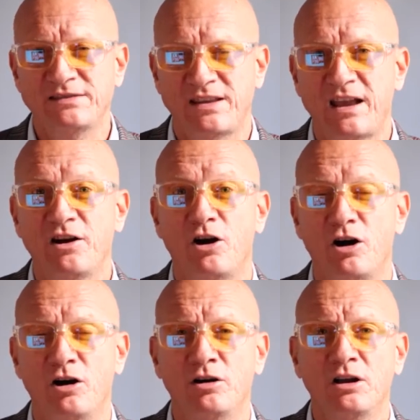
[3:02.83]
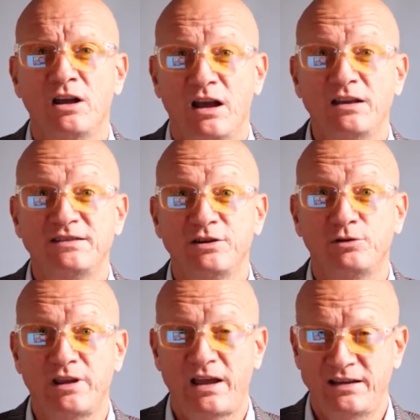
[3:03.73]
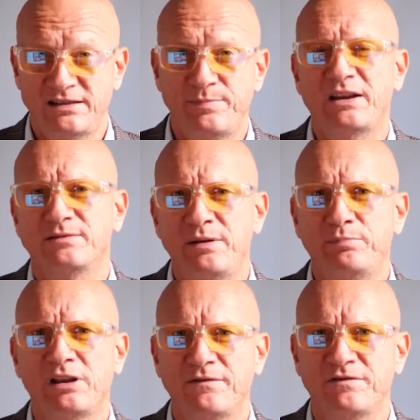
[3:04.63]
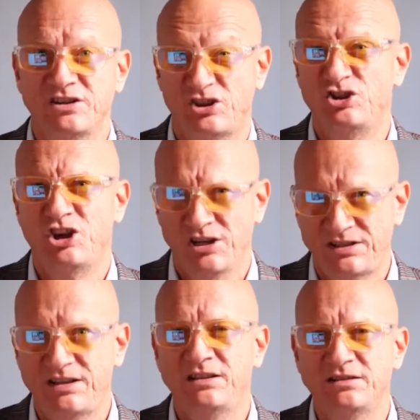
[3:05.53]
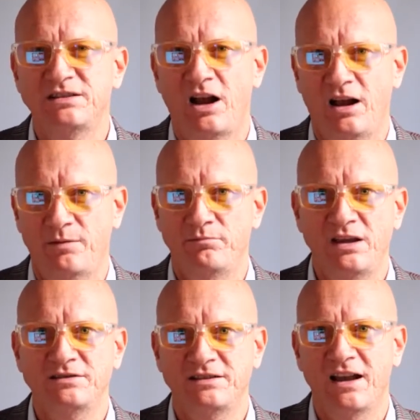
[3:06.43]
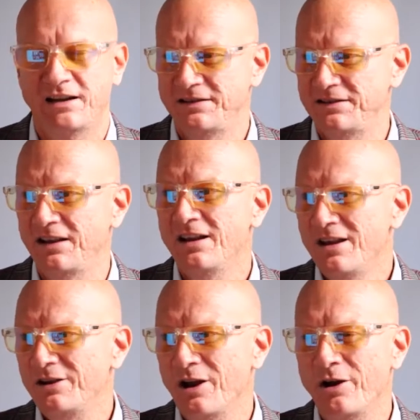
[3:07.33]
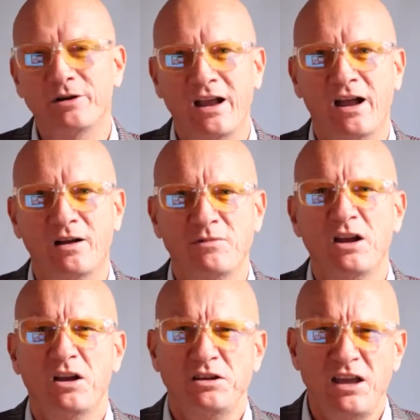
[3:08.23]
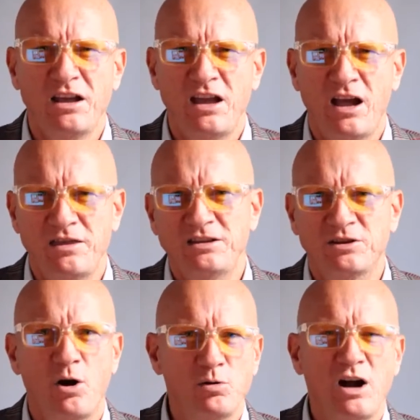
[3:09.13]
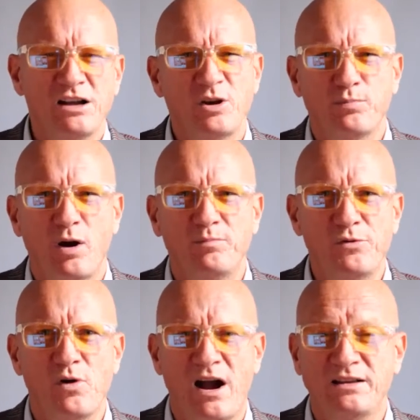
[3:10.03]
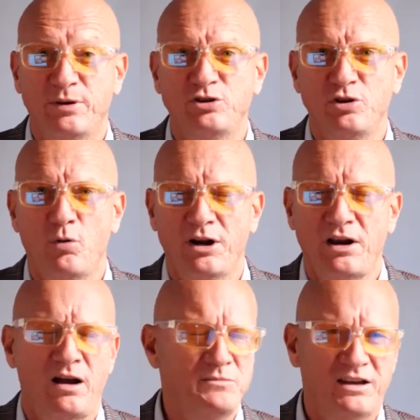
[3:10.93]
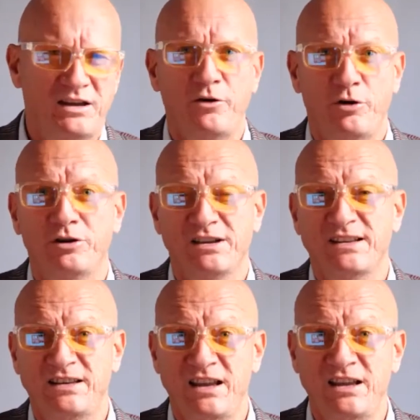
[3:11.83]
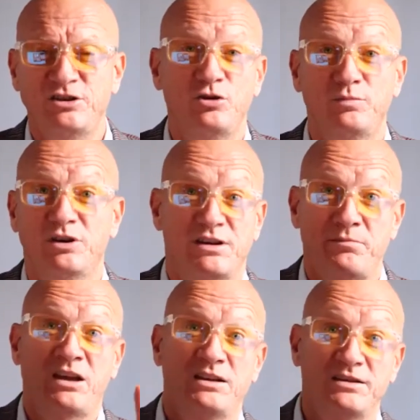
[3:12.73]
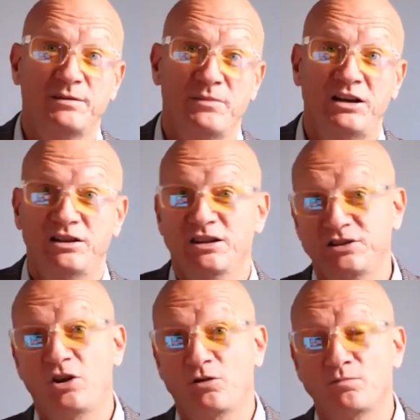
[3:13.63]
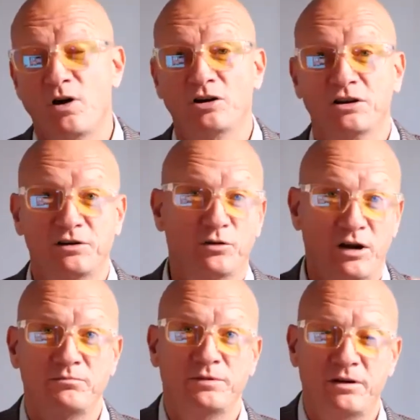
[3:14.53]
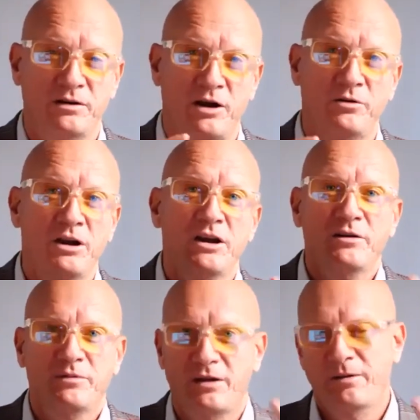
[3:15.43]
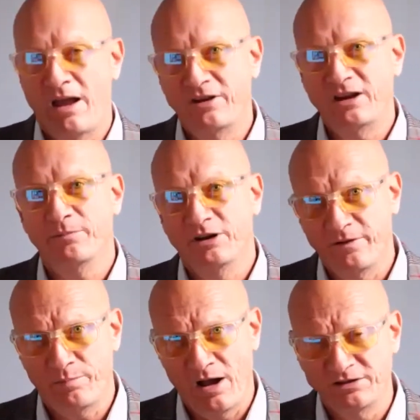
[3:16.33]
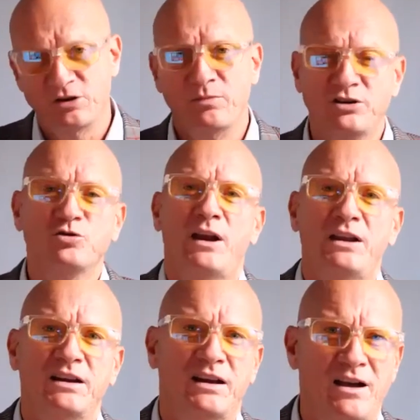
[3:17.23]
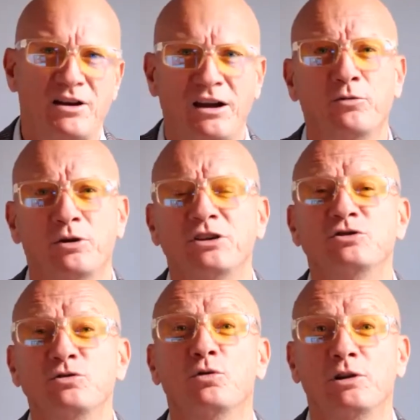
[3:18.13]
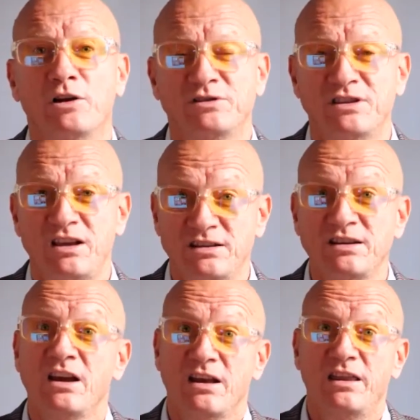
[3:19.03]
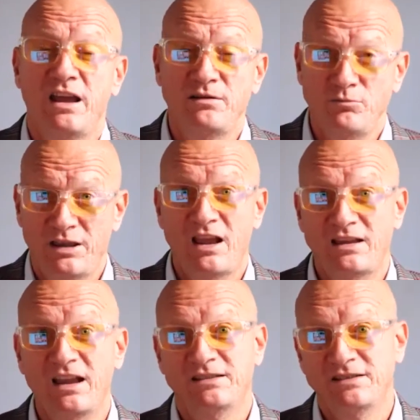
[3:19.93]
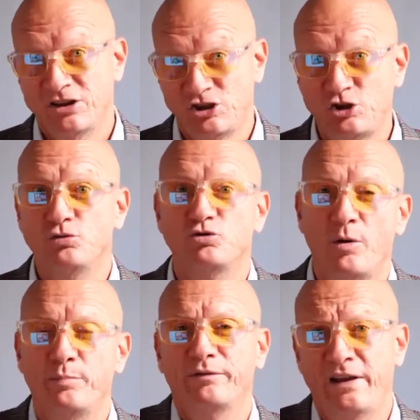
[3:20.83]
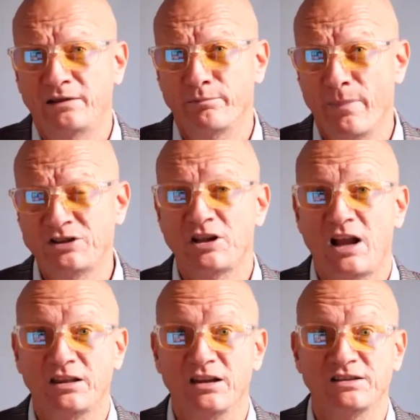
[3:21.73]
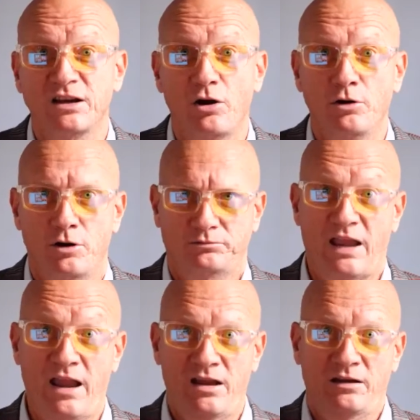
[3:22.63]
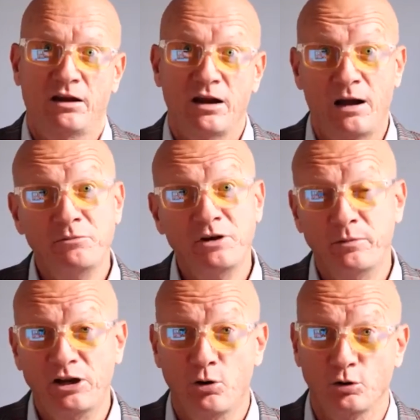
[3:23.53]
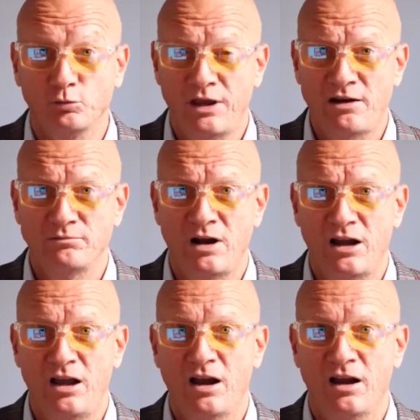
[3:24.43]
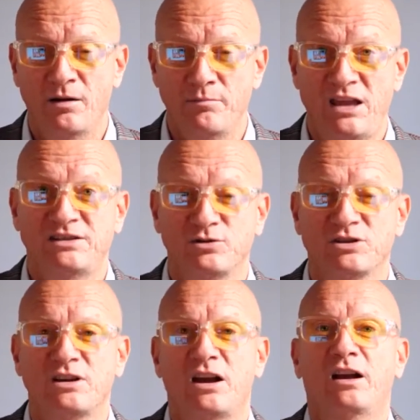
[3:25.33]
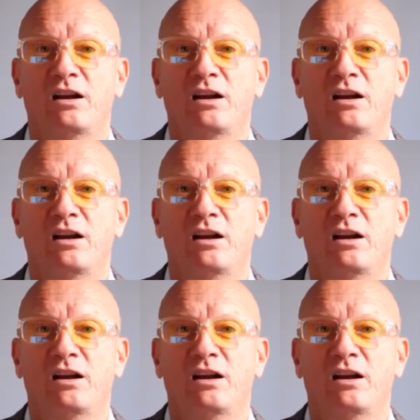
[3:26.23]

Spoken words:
as they are until they expect. People have this just-in-time mentality. You know, these gold guys are probably right, but you know what? I'm going to carry on as I need to because I'm making some money in the stock market, or I'm, you know, having a bit of a punt on my trading account. I don't want to do all those things. Then when they get a shoe drop event much like this, they go, bang, I'm going to be caught without my metals